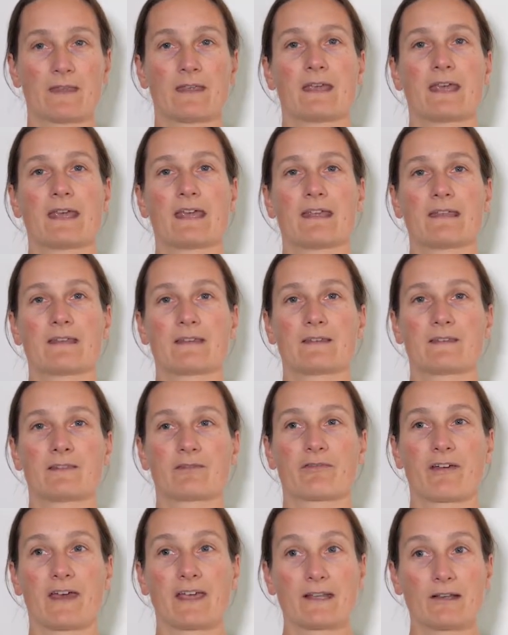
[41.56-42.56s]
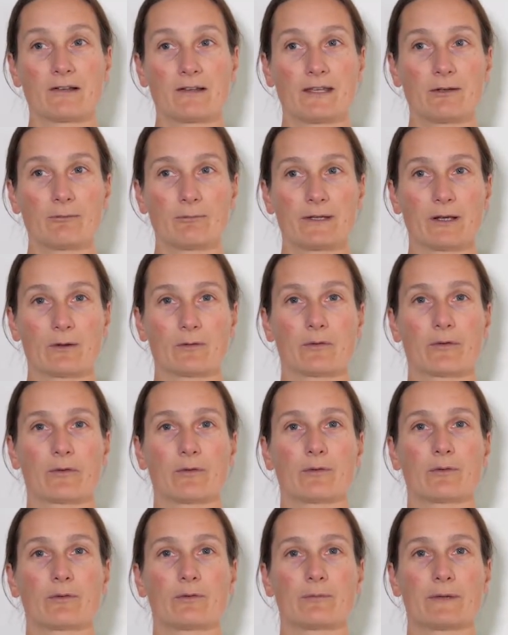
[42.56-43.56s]
And finally, we
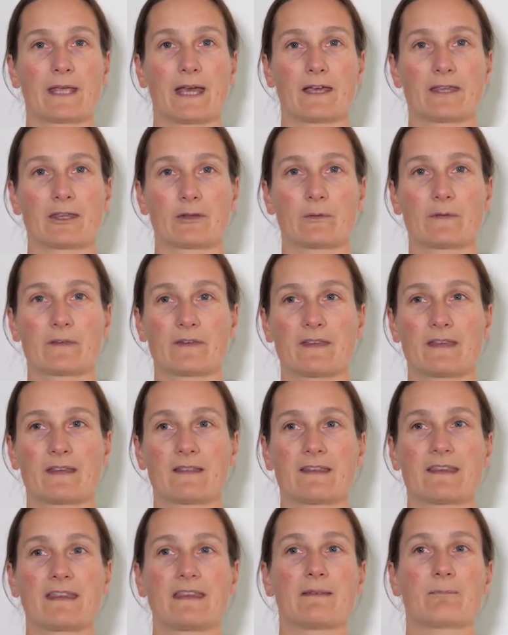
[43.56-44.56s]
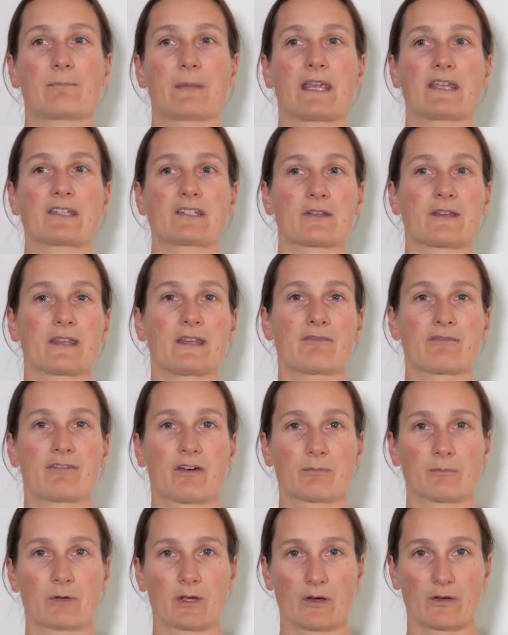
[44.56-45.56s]
are using the
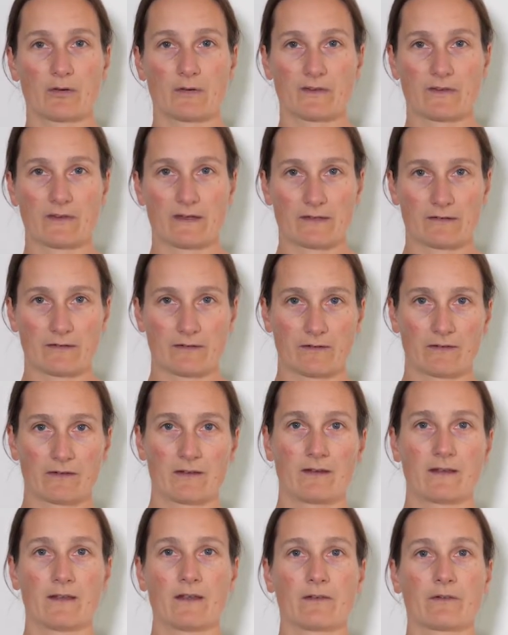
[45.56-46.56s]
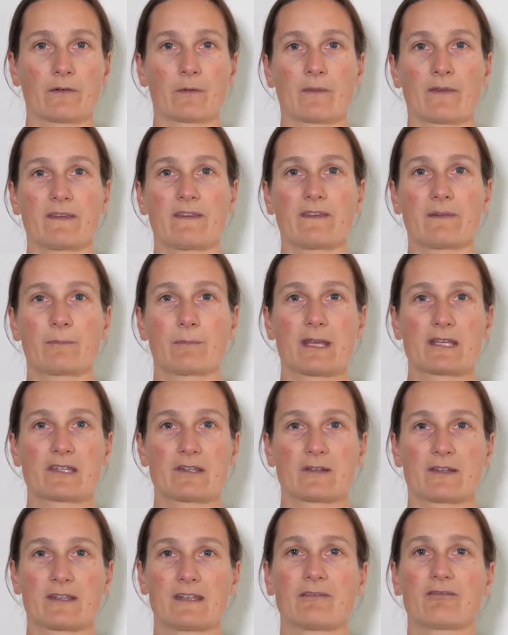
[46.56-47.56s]
patient-informed consent. So this
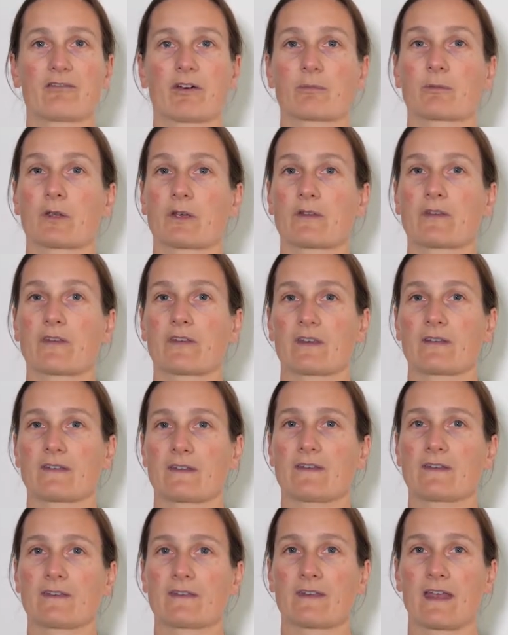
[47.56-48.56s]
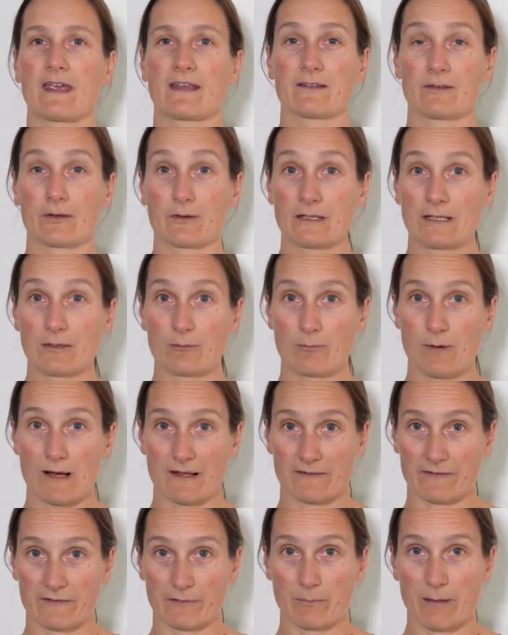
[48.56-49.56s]
patient-informed consent is signed only
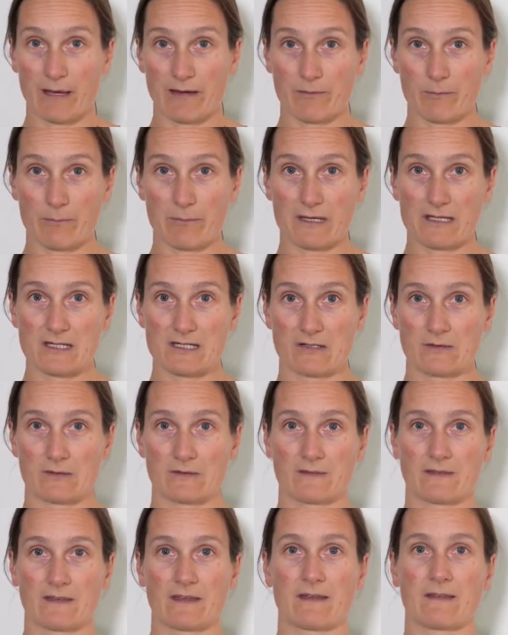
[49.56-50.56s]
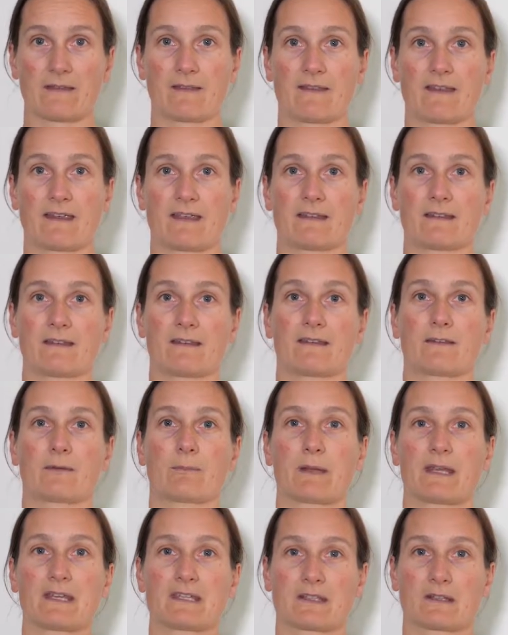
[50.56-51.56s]
once by the patient, and then the
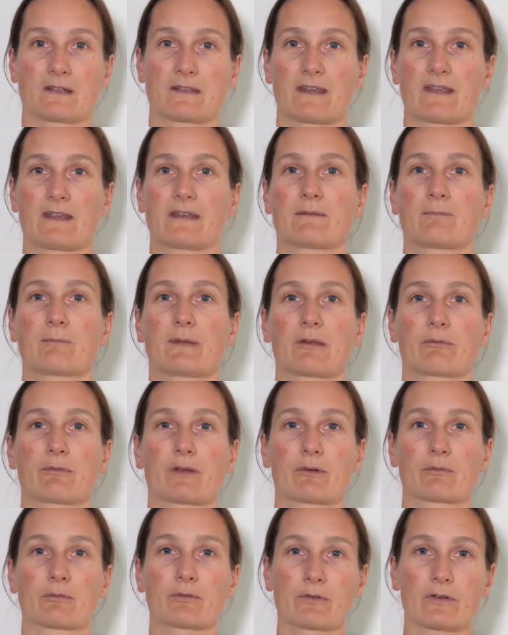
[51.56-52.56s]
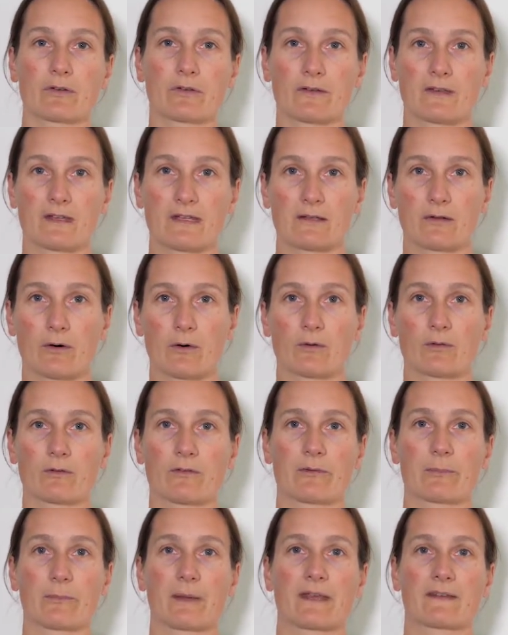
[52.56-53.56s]
patient can be recruited in all
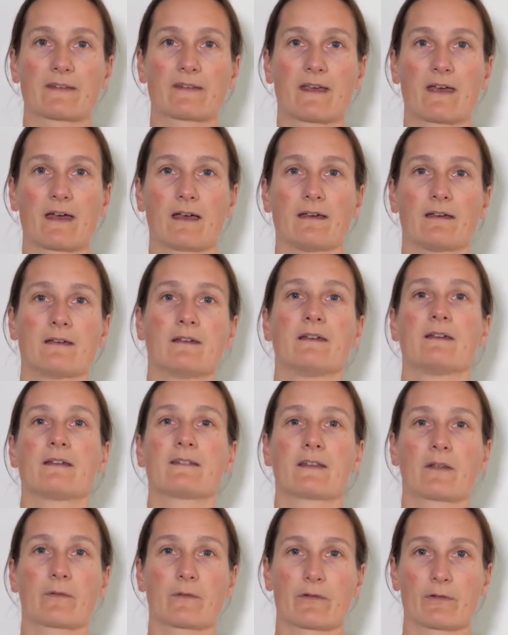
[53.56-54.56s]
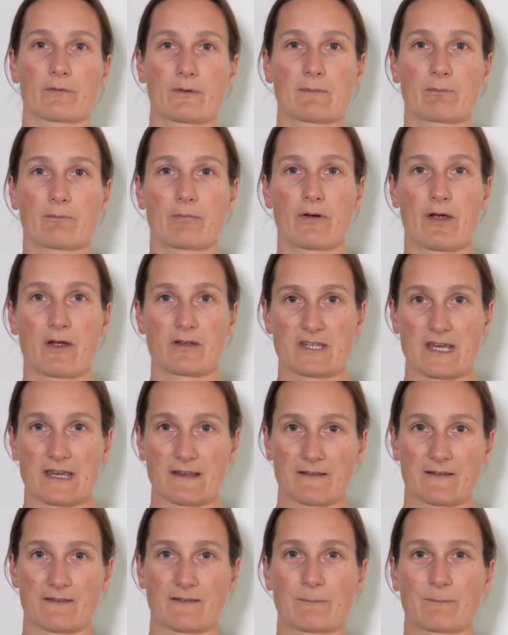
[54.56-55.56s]
SPECTA downstream
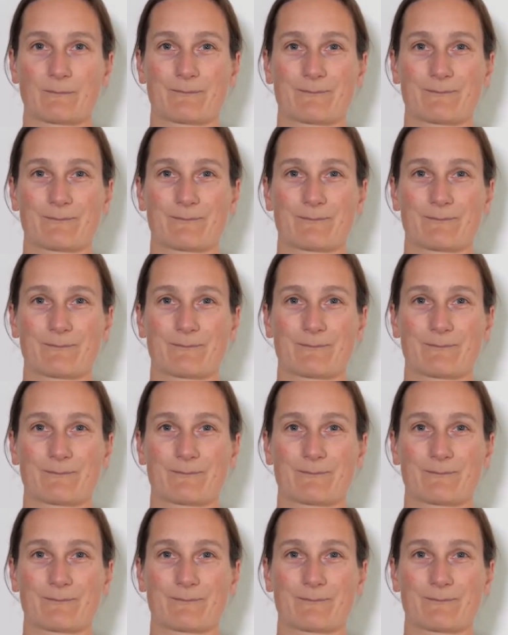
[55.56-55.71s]
projects.